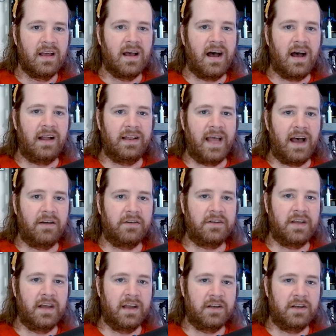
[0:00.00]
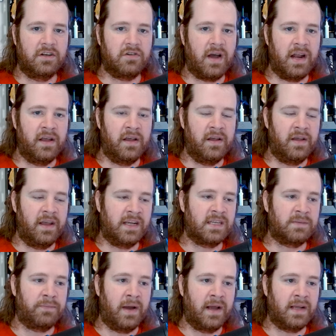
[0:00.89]
allowed to try to
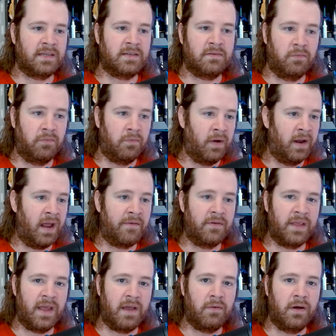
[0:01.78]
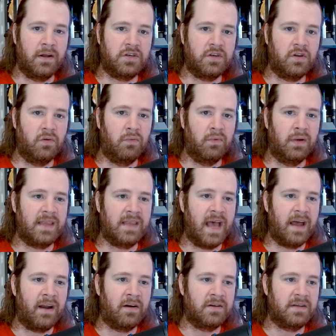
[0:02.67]
express whatever they want to with
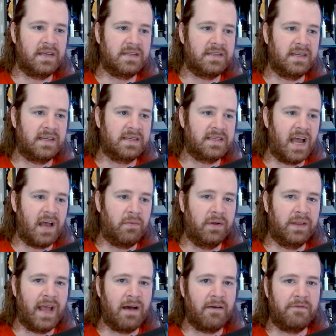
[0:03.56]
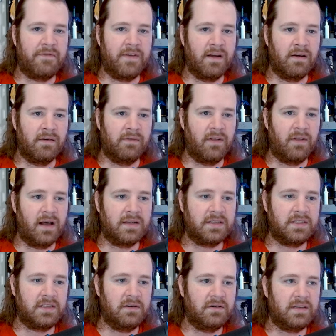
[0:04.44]
that artistic style without fear of
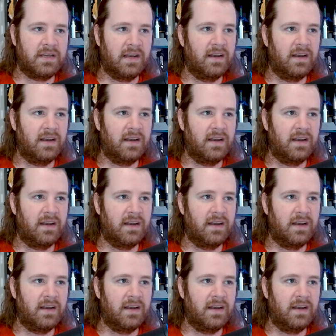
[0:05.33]
lawsuits.